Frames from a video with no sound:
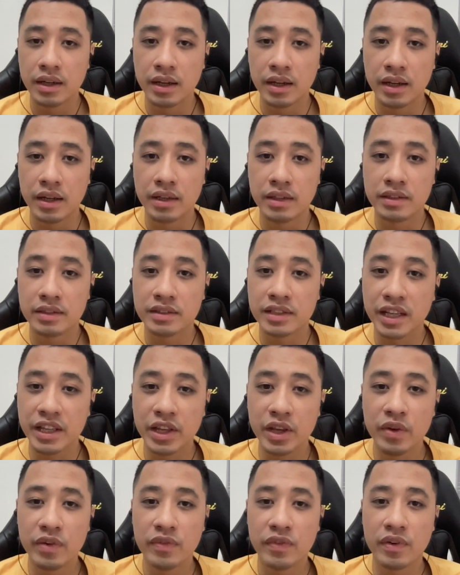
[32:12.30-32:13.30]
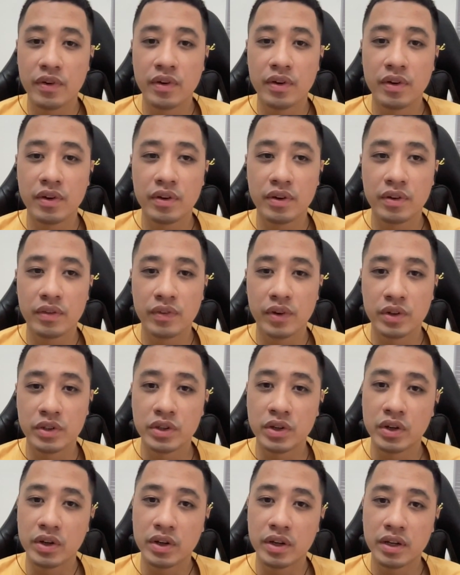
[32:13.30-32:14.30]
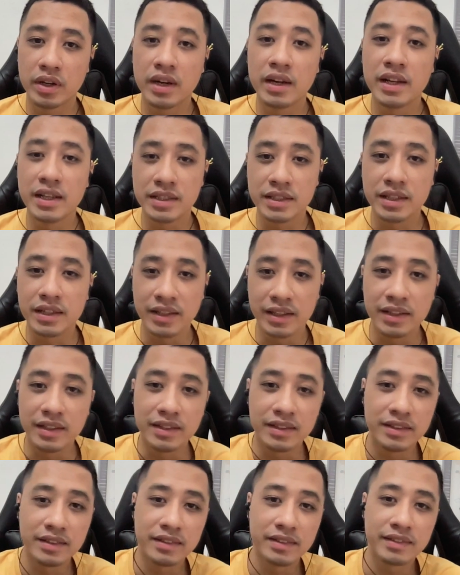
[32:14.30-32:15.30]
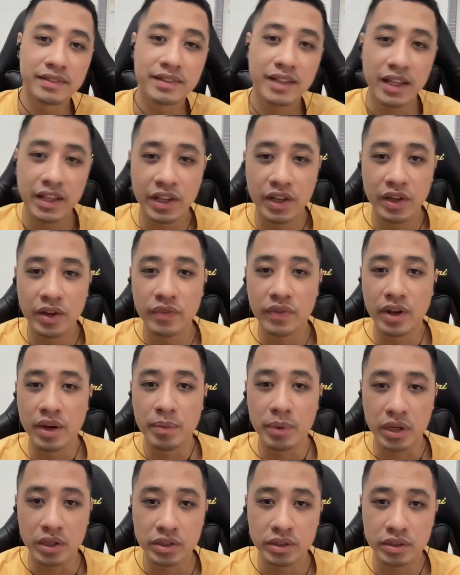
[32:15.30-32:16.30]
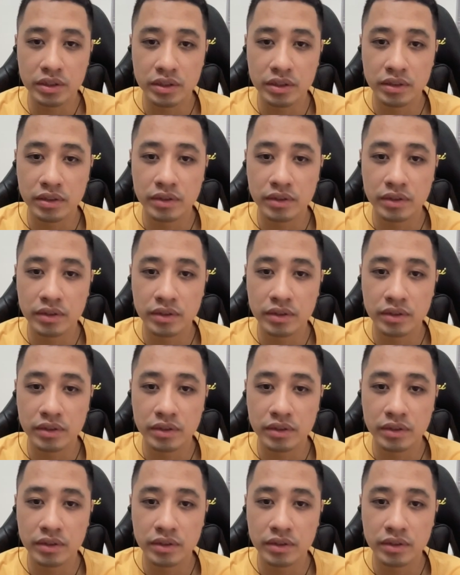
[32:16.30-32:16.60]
And thank you for your listening. Thank you very much.